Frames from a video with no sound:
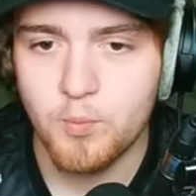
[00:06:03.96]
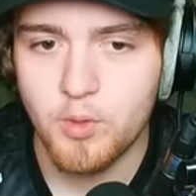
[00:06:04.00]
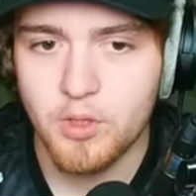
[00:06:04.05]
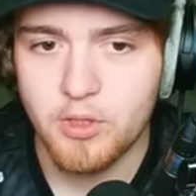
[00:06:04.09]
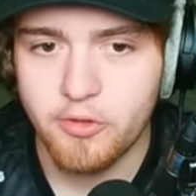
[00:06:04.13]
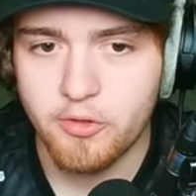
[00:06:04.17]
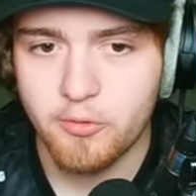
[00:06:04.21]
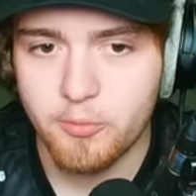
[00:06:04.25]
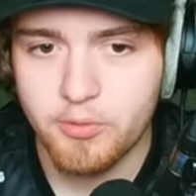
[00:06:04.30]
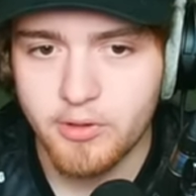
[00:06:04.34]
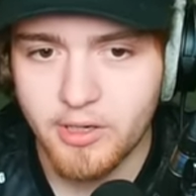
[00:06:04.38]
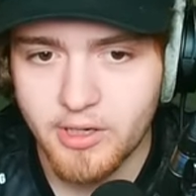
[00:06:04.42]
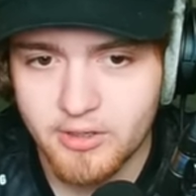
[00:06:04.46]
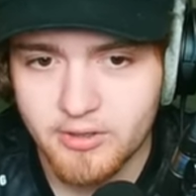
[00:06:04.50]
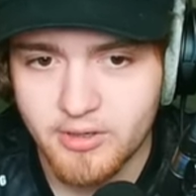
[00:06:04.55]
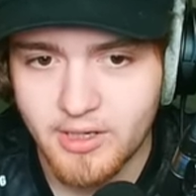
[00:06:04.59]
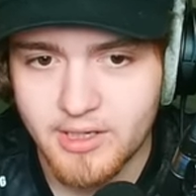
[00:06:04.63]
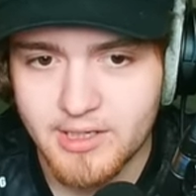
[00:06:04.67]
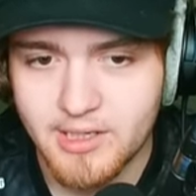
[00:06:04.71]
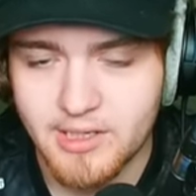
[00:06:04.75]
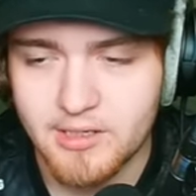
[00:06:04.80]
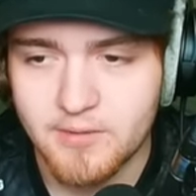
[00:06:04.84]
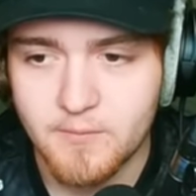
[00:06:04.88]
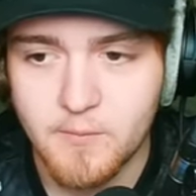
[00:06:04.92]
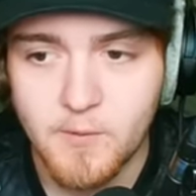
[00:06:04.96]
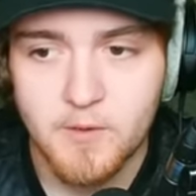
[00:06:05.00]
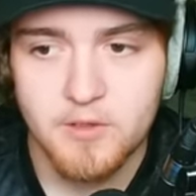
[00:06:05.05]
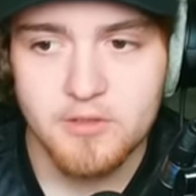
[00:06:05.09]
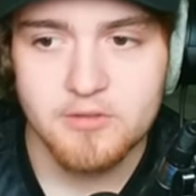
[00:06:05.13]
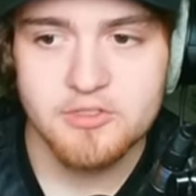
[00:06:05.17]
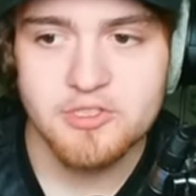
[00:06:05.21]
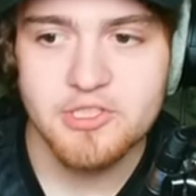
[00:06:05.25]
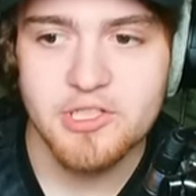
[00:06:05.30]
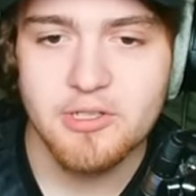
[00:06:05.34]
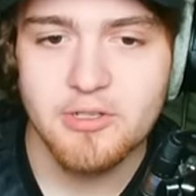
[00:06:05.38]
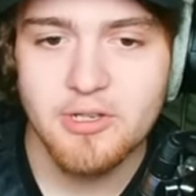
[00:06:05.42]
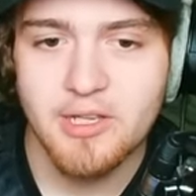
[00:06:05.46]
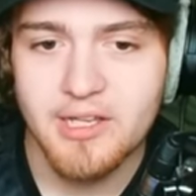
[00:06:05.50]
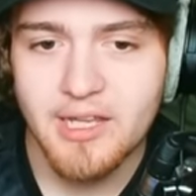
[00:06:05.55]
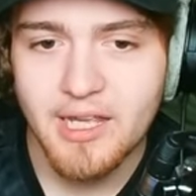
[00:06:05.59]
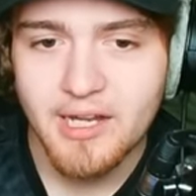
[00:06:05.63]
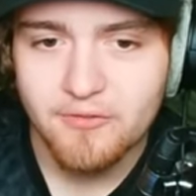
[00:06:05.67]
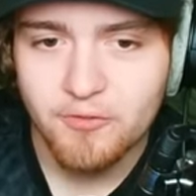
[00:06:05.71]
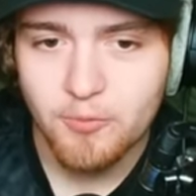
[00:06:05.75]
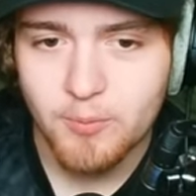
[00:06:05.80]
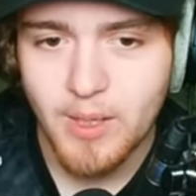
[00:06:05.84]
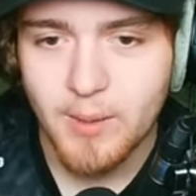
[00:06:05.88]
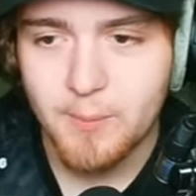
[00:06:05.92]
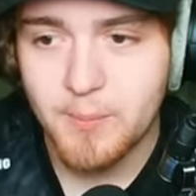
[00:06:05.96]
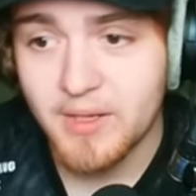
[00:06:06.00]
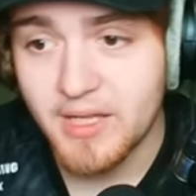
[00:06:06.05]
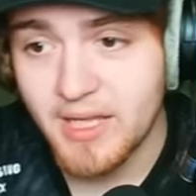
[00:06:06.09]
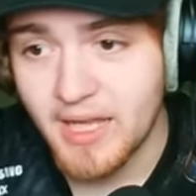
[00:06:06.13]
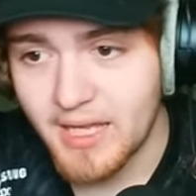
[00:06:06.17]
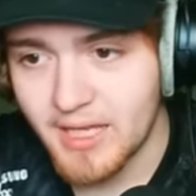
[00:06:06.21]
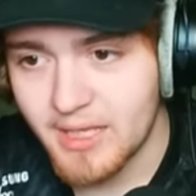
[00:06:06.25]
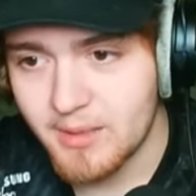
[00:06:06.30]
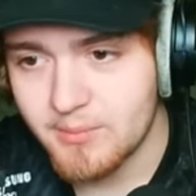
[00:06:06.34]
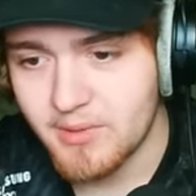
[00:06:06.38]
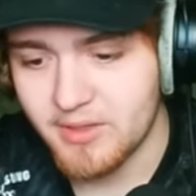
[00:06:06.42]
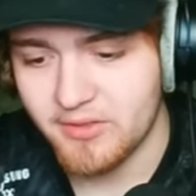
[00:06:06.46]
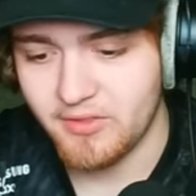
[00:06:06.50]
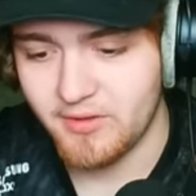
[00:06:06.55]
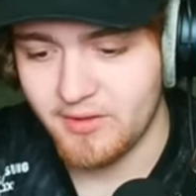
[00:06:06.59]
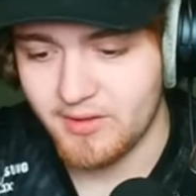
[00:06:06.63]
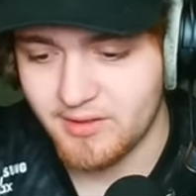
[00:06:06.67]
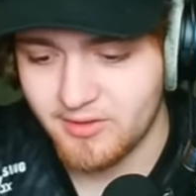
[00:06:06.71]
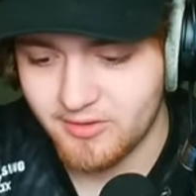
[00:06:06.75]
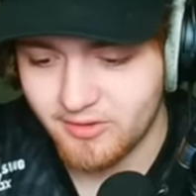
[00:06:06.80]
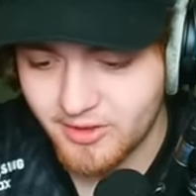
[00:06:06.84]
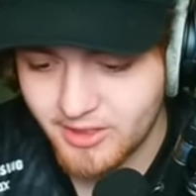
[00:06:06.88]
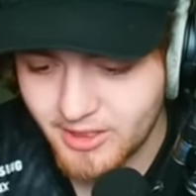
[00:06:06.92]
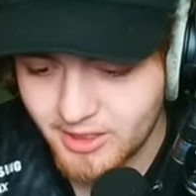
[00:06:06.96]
another player icon. So you can get it from Epic and Mythic, because